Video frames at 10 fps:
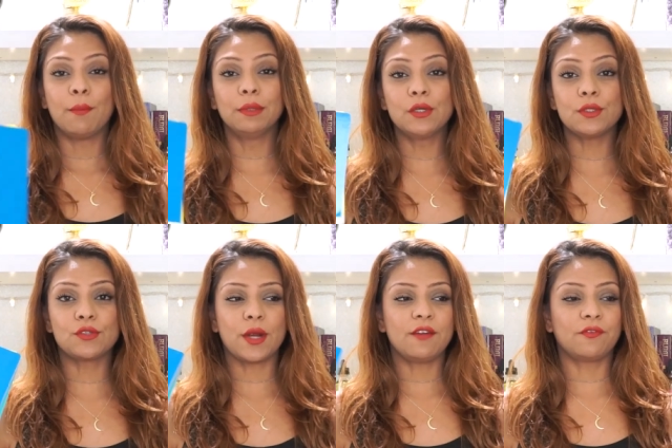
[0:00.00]
Blue is
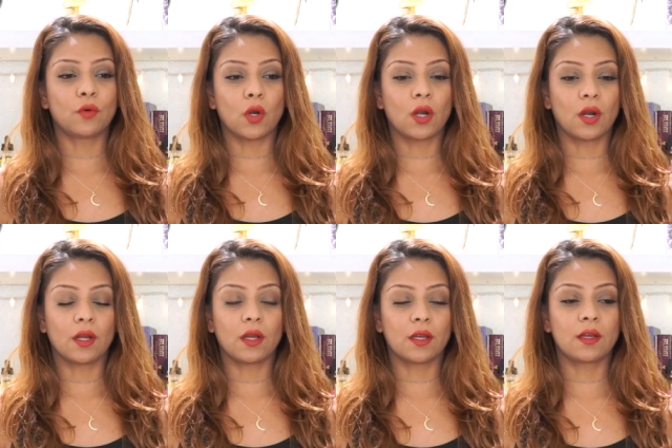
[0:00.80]
great
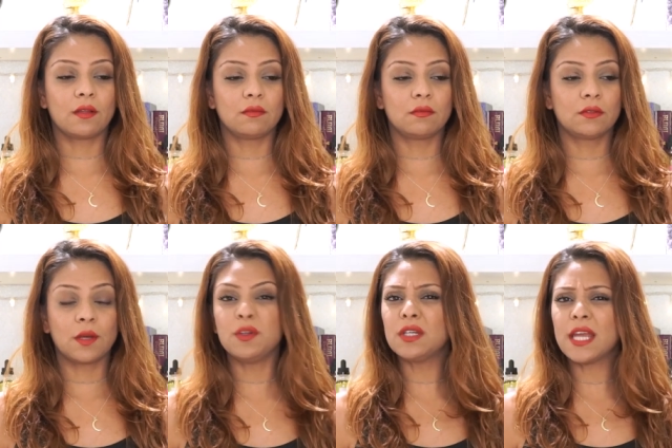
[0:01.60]
for
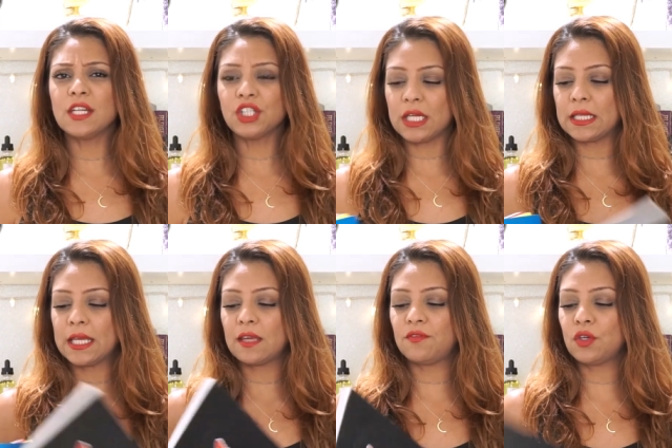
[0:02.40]
communication.
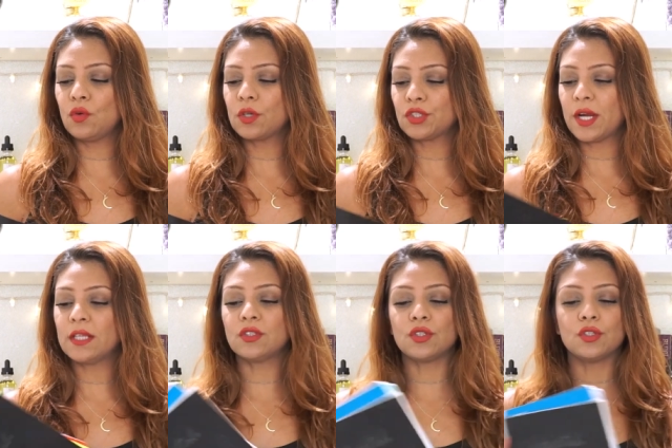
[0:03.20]
Like if you are
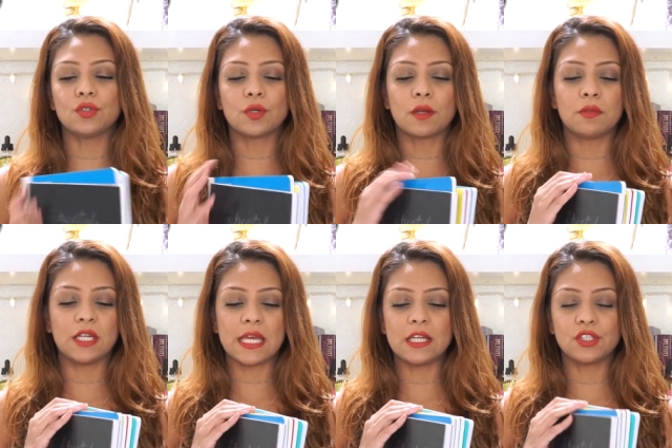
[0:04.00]
trying to do
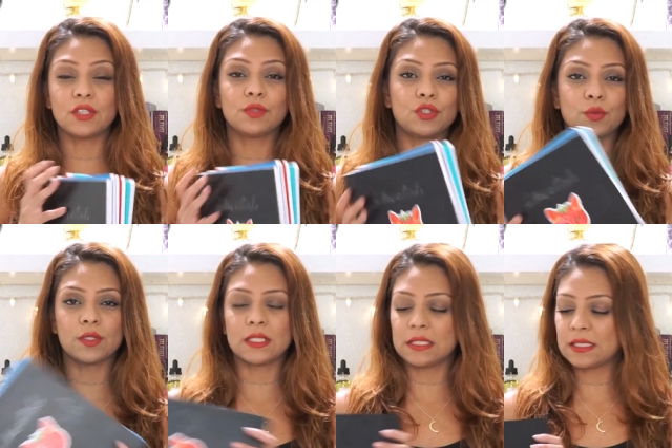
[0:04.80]
communication
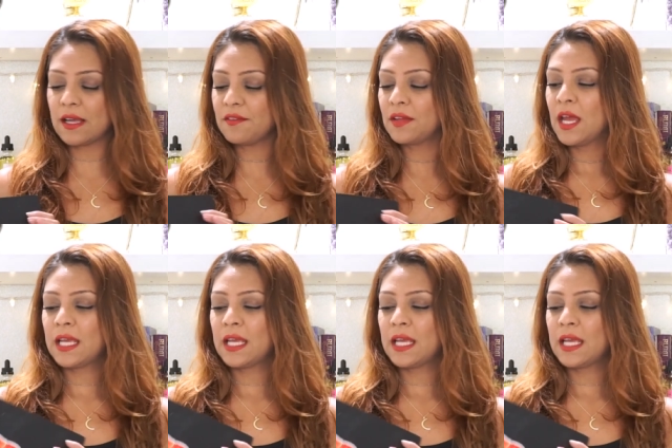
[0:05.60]
rituals and stuff,